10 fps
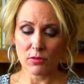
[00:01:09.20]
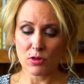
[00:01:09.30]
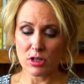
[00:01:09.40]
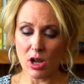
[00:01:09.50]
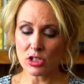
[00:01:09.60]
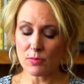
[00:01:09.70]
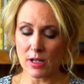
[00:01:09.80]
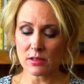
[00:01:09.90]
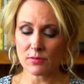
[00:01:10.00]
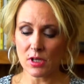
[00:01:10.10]
for large
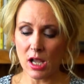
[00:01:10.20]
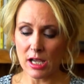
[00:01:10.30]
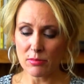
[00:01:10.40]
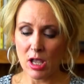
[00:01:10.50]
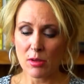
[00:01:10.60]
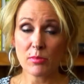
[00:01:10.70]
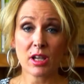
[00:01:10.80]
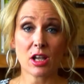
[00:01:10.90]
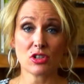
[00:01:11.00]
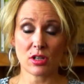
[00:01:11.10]
amounts of time
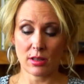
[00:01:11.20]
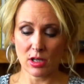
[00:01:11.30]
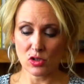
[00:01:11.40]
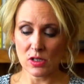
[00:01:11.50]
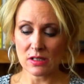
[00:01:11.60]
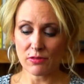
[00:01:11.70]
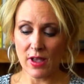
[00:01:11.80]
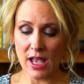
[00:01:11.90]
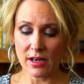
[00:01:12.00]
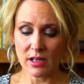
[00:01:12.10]
because she thinks she's
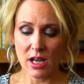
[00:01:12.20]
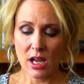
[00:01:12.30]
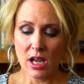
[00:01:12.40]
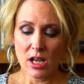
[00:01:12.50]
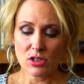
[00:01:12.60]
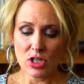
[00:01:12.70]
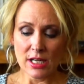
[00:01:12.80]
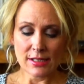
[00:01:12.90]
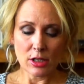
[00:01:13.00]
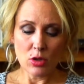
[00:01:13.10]
fat.
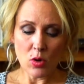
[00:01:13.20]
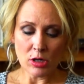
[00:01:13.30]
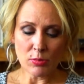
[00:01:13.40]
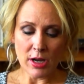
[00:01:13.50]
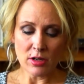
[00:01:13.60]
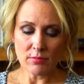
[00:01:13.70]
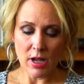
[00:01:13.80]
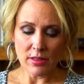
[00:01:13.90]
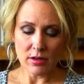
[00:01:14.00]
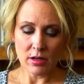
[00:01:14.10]
She is ignored by her
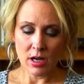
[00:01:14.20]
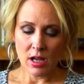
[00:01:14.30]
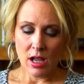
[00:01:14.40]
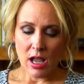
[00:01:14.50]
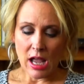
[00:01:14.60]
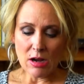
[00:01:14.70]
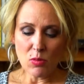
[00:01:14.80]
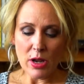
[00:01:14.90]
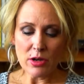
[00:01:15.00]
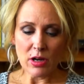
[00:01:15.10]
mother. I
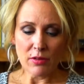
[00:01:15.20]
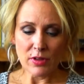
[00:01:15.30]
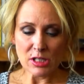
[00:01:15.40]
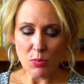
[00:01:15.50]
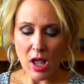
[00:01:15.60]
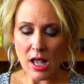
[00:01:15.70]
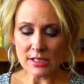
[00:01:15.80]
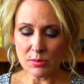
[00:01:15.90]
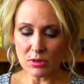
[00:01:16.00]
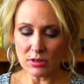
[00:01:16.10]
wonder if it's
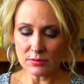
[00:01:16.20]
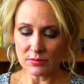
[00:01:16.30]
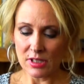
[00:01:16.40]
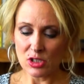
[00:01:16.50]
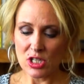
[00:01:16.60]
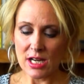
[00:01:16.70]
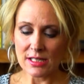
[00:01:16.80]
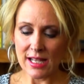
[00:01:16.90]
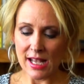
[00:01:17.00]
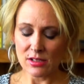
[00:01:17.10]
possible that she
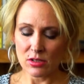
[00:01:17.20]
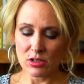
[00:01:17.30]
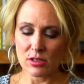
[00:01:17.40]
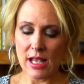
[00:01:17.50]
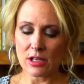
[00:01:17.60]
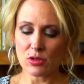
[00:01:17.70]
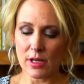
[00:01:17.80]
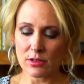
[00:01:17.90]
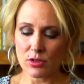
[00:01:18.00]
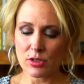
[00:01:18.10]

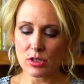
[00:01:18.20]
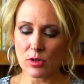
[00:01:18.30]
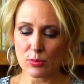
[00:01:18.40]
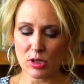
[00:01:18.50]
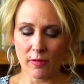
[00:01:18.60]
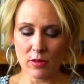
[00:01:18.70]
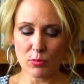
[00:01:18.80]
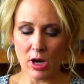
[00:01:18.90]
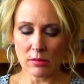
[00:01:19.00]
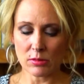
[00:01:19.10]
exaggerates her description of the
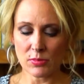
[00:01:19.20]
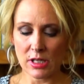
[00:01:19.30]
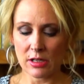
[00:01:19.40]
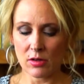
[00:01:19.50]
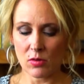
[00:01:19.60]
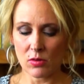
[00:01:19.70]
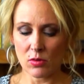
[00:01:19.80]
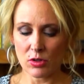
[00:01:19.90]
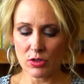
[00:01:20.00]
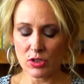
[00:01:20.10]
problems in
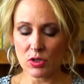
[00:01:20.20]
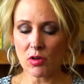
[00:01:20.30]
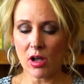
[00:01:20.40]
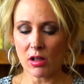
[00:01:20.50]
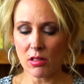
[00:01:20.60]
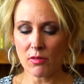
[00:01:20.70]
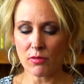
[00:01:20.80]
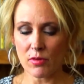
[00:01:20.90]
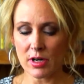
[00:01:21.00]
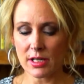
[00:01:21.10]
order to call
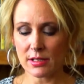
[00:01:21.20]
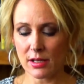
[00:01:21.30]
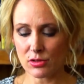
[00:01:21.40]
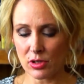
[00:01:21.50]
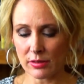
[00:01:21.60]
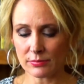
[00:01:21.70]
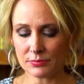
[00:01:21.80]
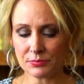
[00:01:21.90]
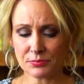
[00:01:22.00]
for attention